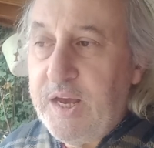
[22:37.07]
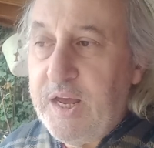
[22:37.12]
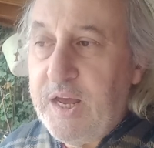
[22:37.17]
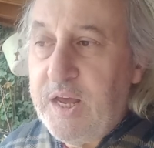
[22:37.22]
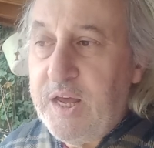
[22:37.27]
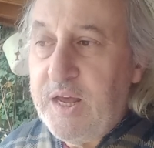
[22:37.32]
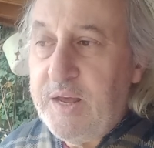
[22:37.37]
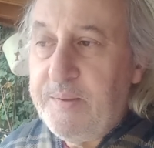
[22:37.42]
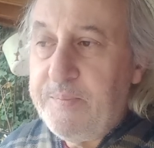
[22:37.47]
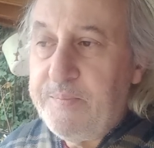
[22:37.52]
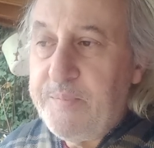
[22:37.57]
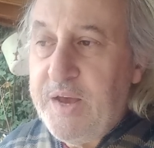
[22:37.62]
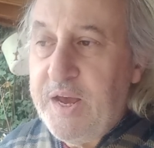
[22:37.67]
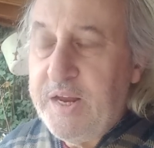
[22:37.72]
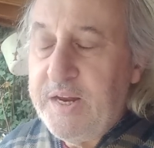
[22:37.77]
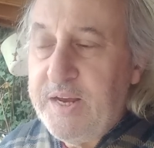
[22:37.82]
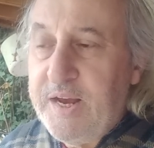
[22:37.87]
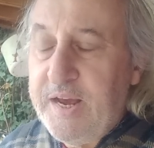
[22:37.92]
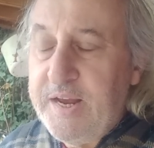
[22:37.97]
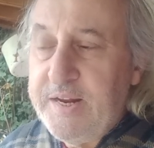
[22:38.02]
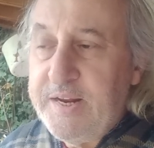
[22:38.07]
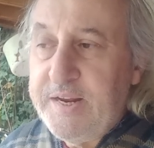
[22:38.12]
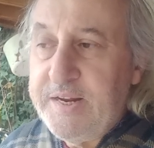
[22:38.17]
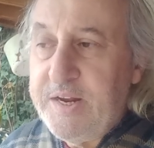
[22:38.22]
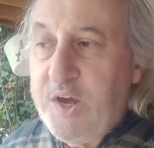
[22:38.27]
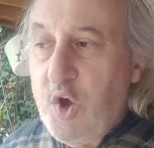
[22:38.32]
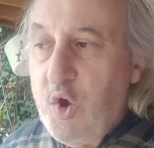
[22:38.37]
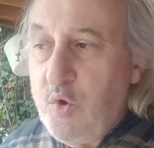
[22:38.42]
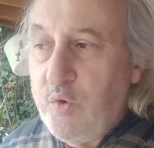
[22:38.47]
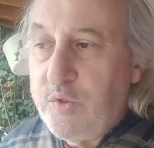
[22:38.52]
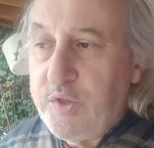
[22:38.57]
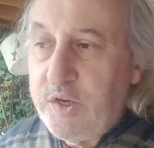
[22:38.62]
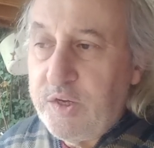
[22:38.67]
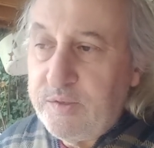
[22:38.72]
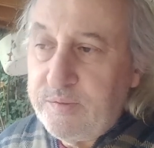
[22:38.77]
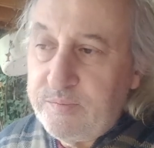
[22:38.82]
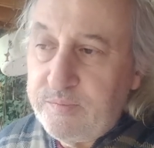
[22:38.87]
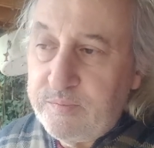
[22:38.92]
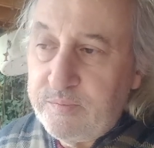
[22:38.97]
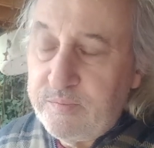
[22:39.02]
and I know that
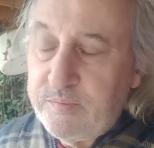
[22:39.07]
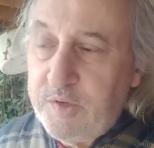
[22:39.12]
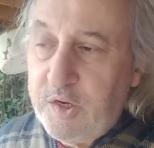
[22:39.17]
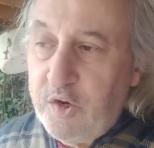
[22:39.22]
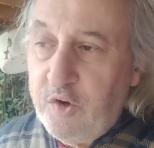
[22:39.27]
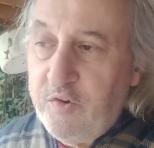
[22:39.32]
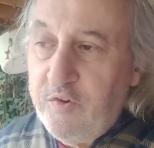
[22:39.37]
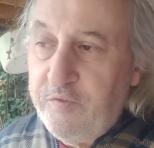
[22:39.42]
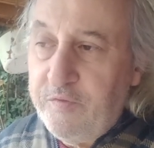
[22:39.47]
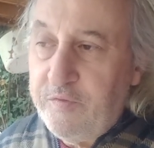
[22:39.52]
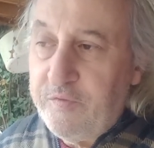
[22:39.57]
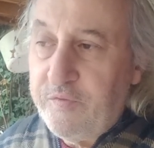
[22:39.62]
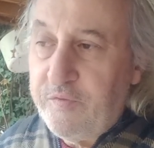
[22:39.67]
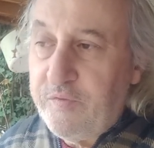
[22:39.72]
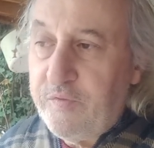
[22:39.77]
a lot of